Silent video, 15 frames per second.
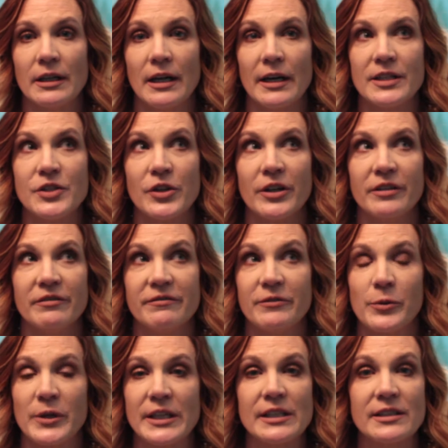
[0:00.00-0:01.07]
I turned
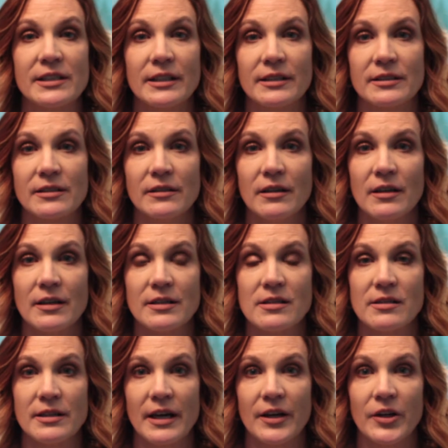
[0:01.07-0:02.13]
46
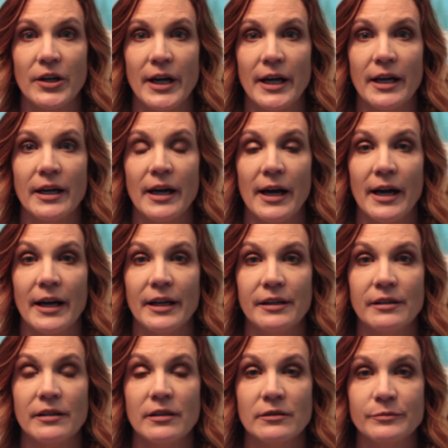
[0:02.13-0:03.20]
on Saturday
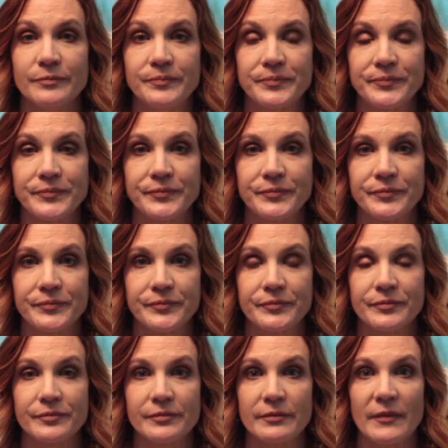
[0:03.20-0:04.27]
and
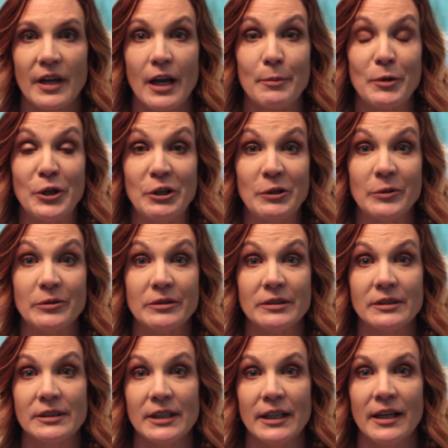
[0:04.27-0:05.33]
I'm
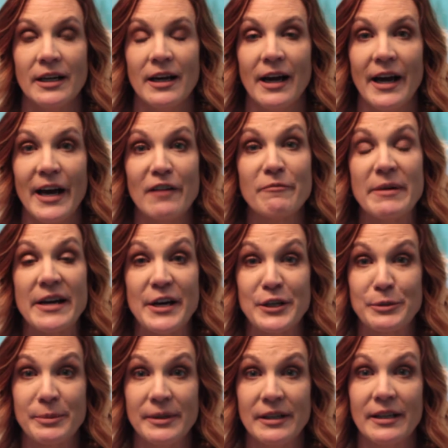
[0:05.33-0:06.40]
alone. I have my
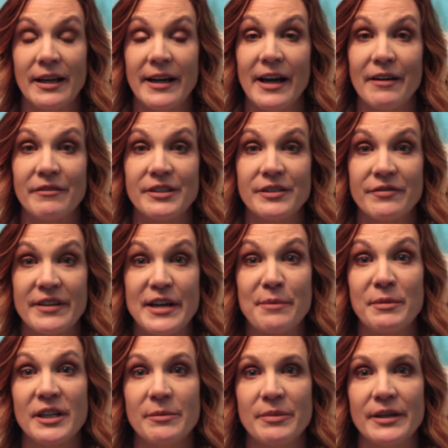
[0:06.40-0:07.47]
husband and I have his
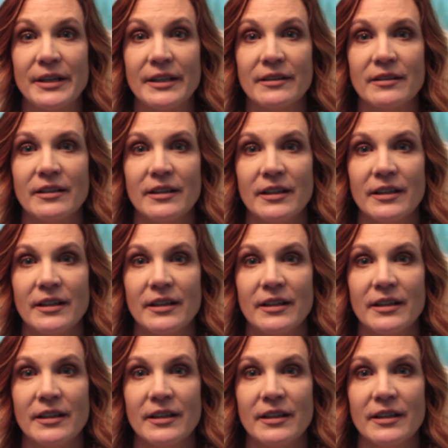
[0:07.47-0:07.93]
family, but